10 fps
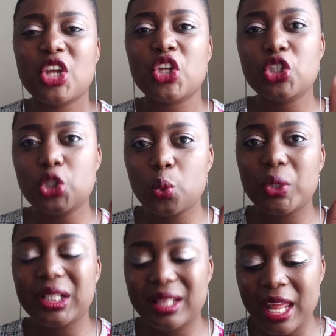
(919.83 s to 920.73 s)
you
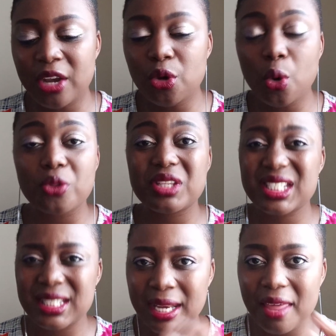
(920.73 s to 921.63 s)
will then know, this
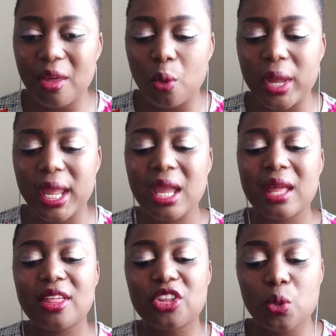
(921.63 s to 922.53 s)
is another way,
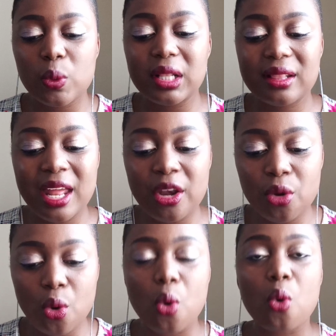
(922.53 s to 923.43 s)
you will then
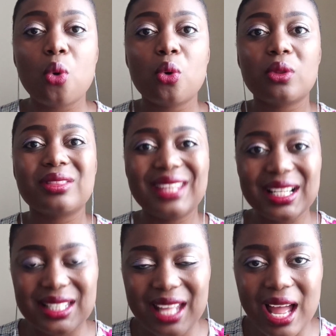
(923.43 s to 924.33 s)
know
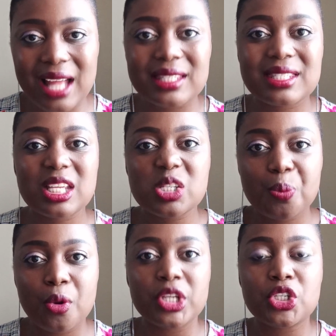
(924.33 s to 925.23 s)
that the answers
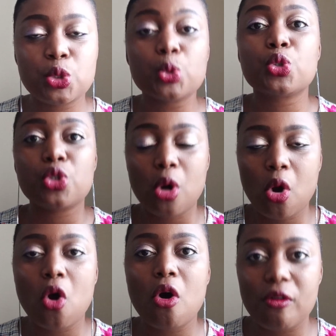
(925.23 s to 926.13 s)
point you to your
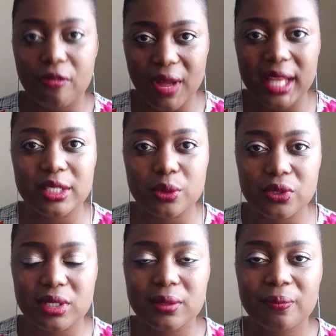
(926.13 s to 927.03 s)
core
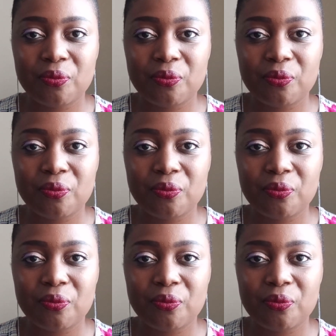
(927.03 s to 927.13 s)
values.